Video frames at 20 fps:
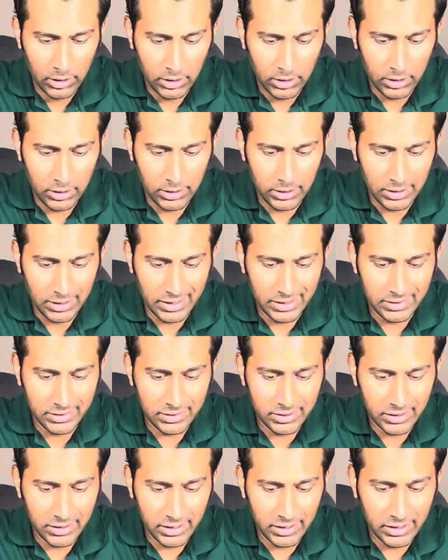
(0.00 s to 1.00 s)

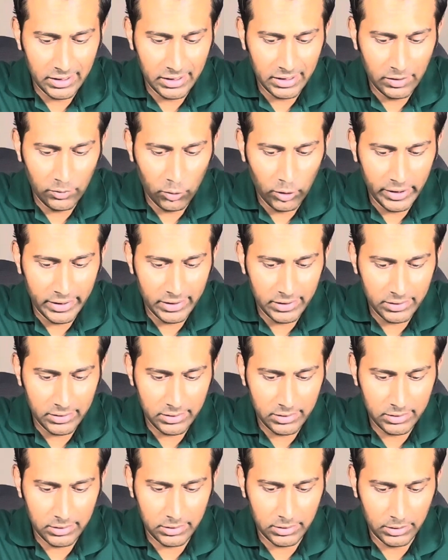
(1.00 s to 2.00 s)
Uncertainty
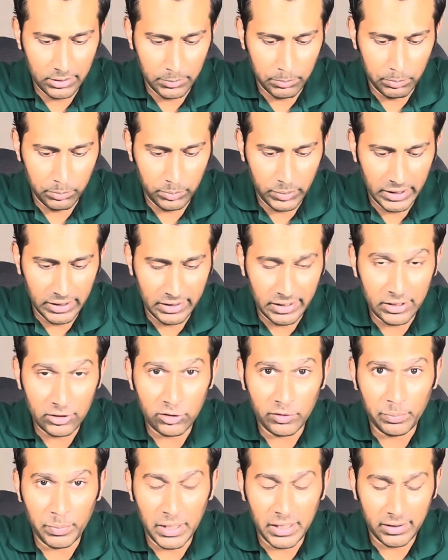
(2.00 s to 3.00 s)
avoidance, in case
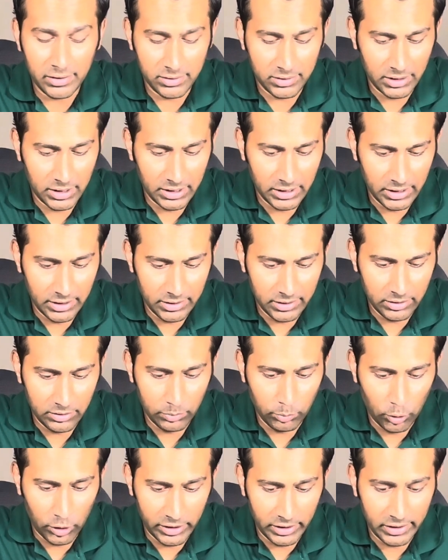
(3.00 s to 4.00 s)
of Pakistan, it is
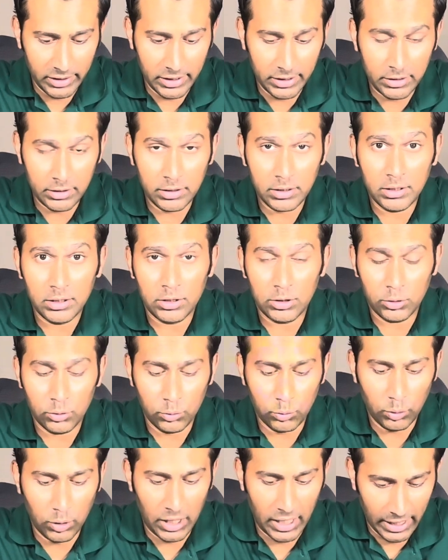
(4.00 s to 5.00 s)
moderate
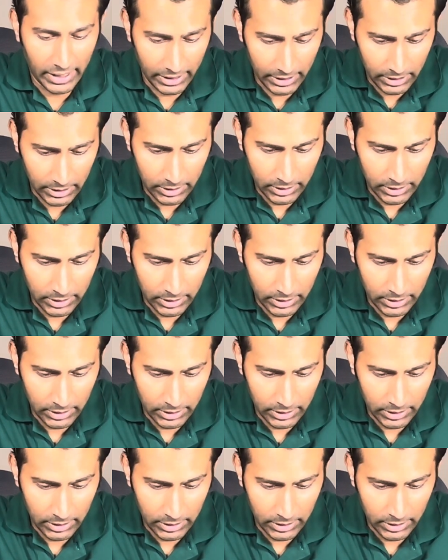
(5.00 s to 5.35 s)
to high,